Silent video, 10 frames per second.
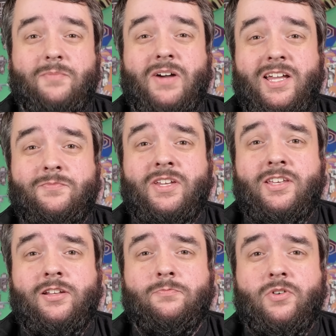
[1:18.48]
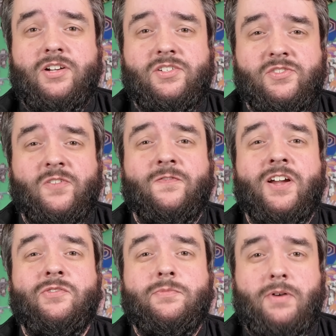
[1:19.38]
and my immediate impressions are
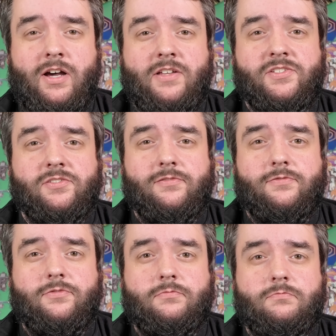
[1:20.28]
very positive.